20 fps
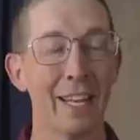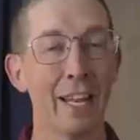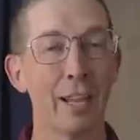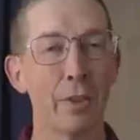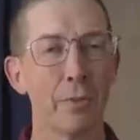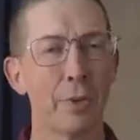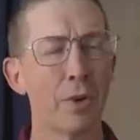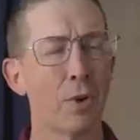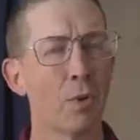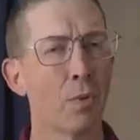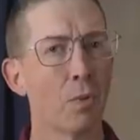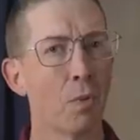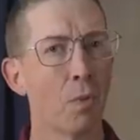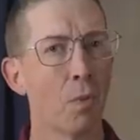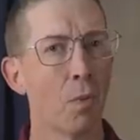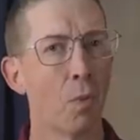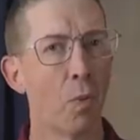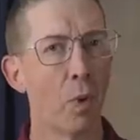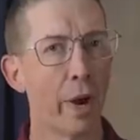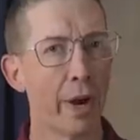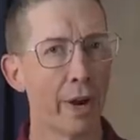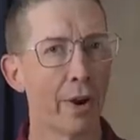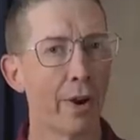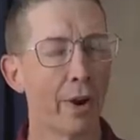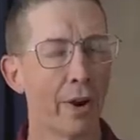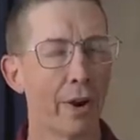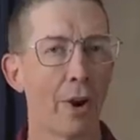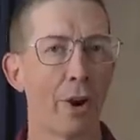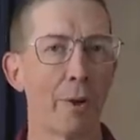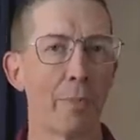Now that we know where
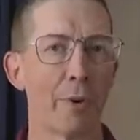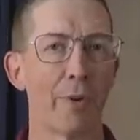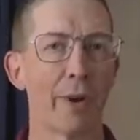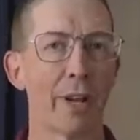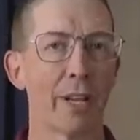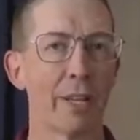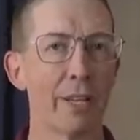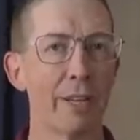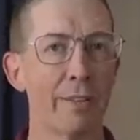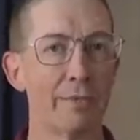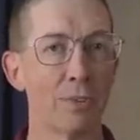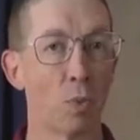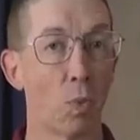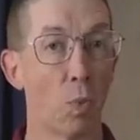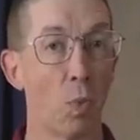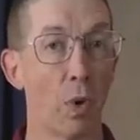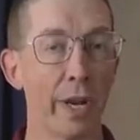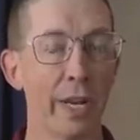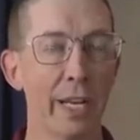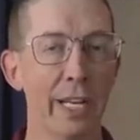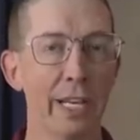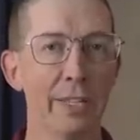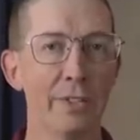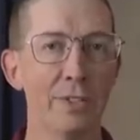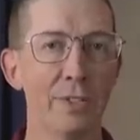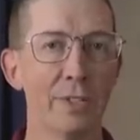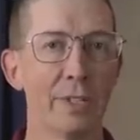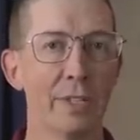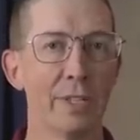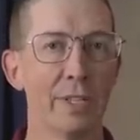a carbon ring lives and what it
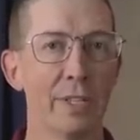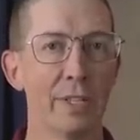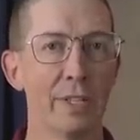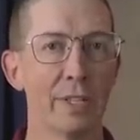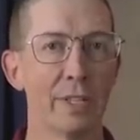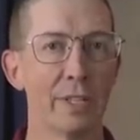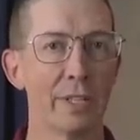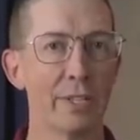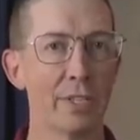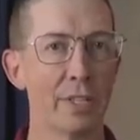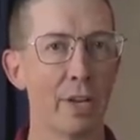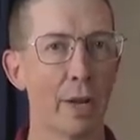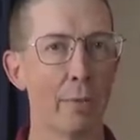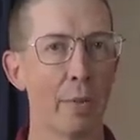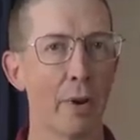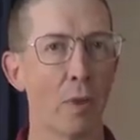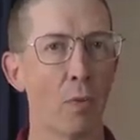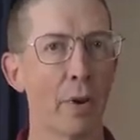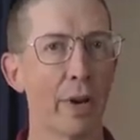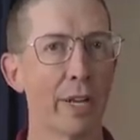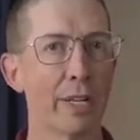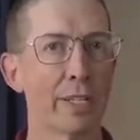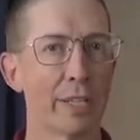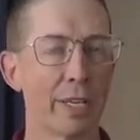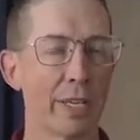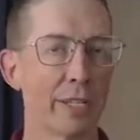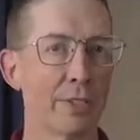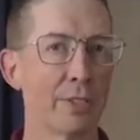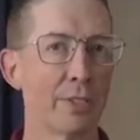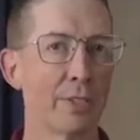is, let's talk about what it
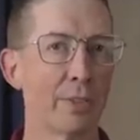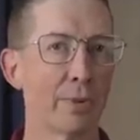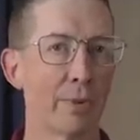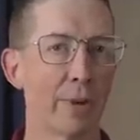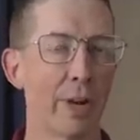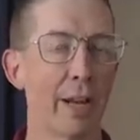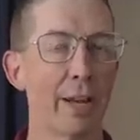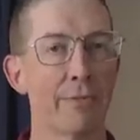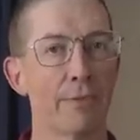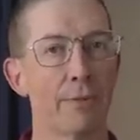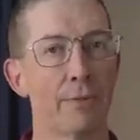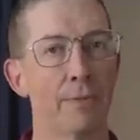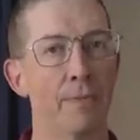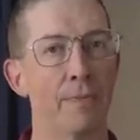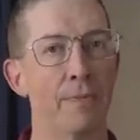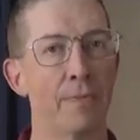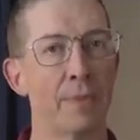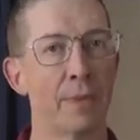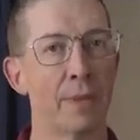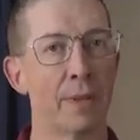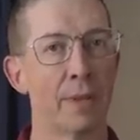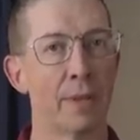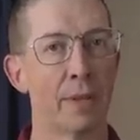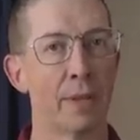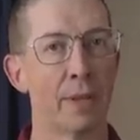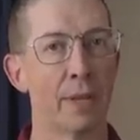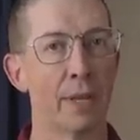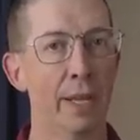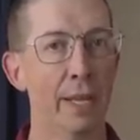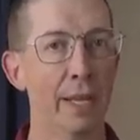does to your rifle.
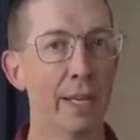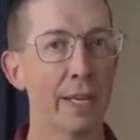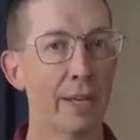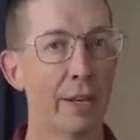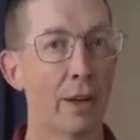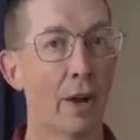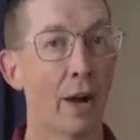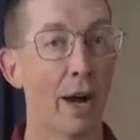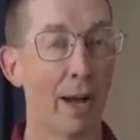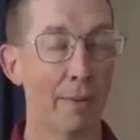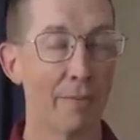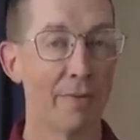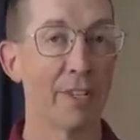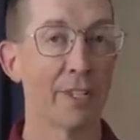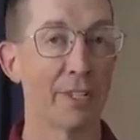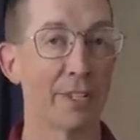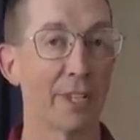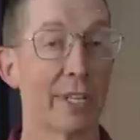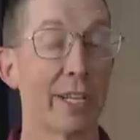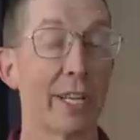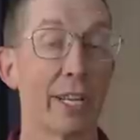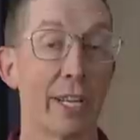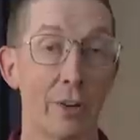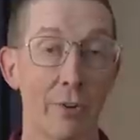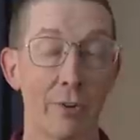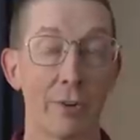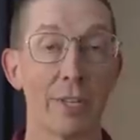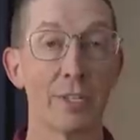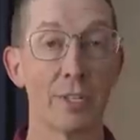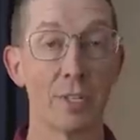It obviously
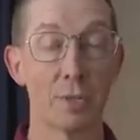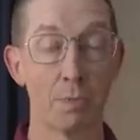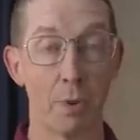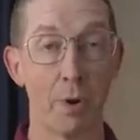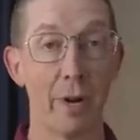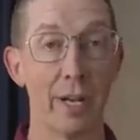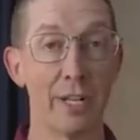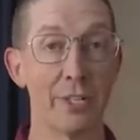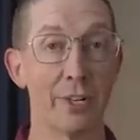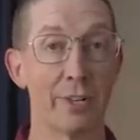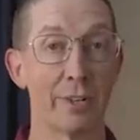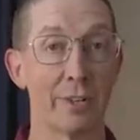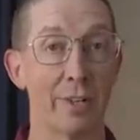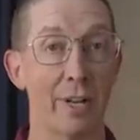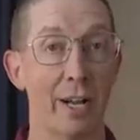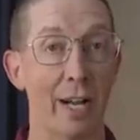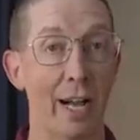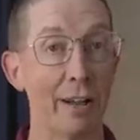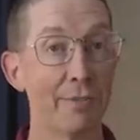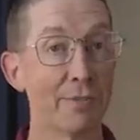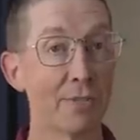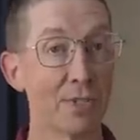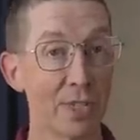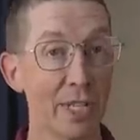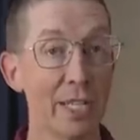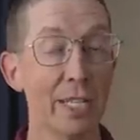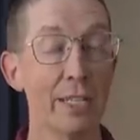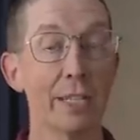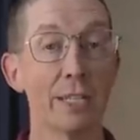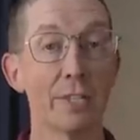increases pressure. I've
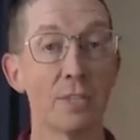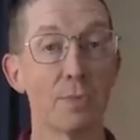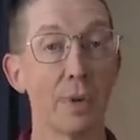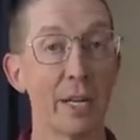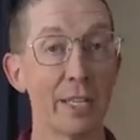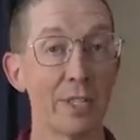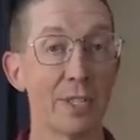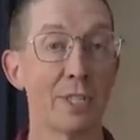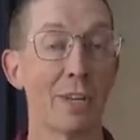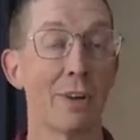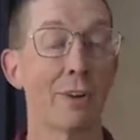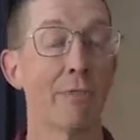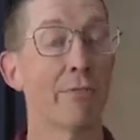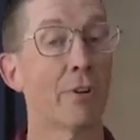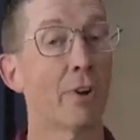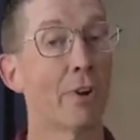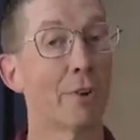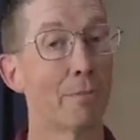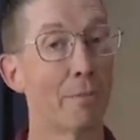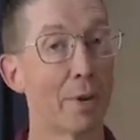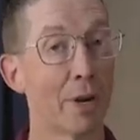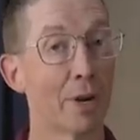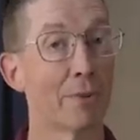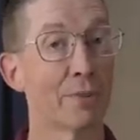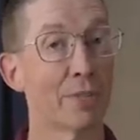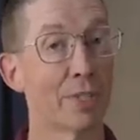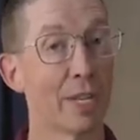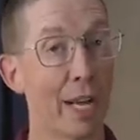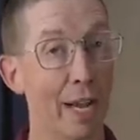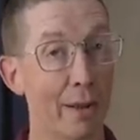seen this myself on
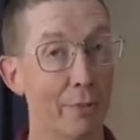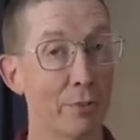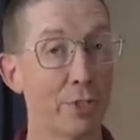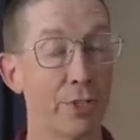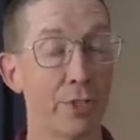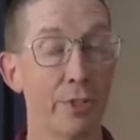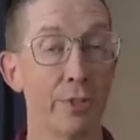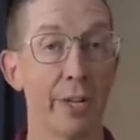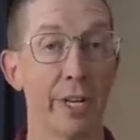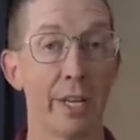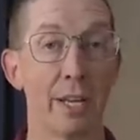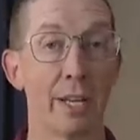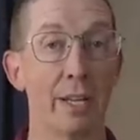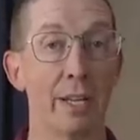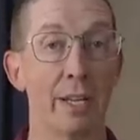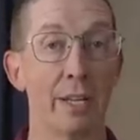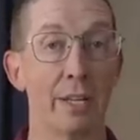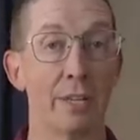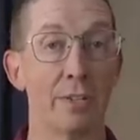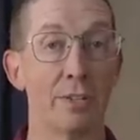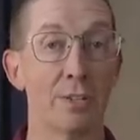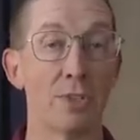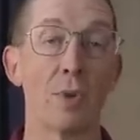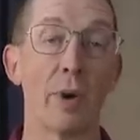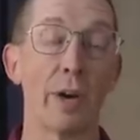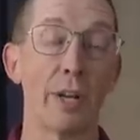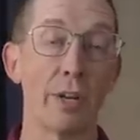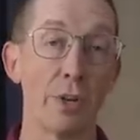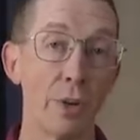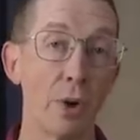barrels that I was shooting,
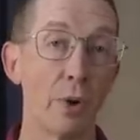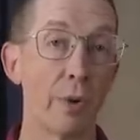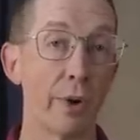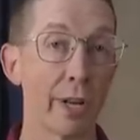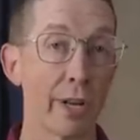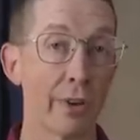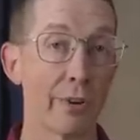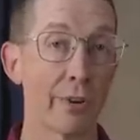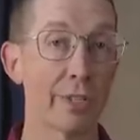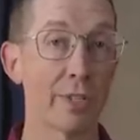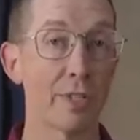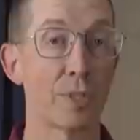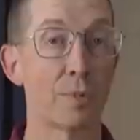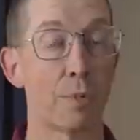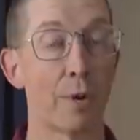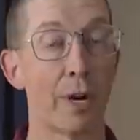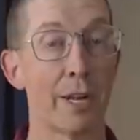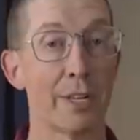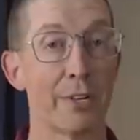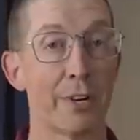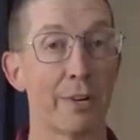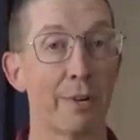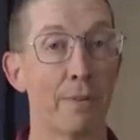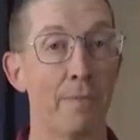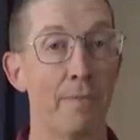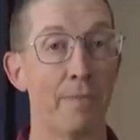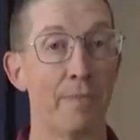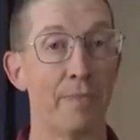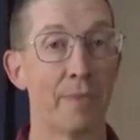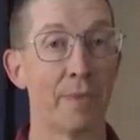so I know it increases pressure.
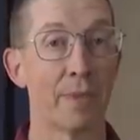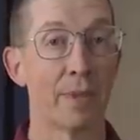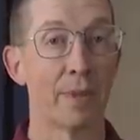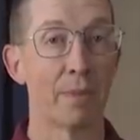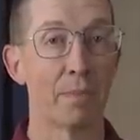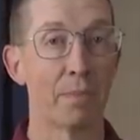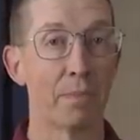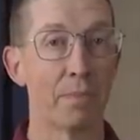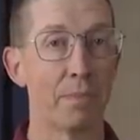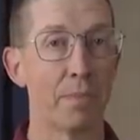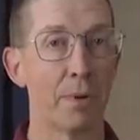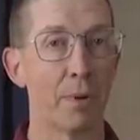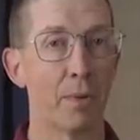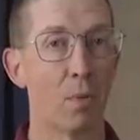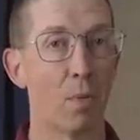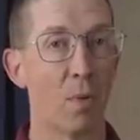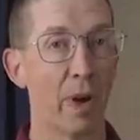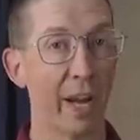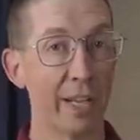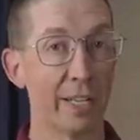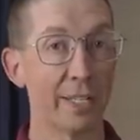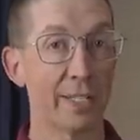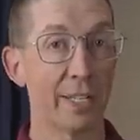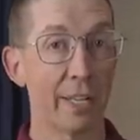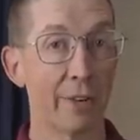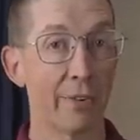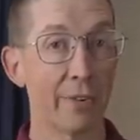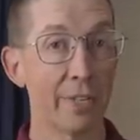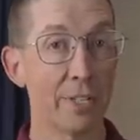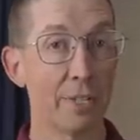But why does it
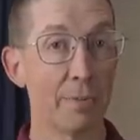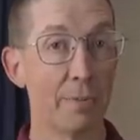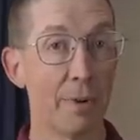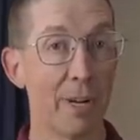increase the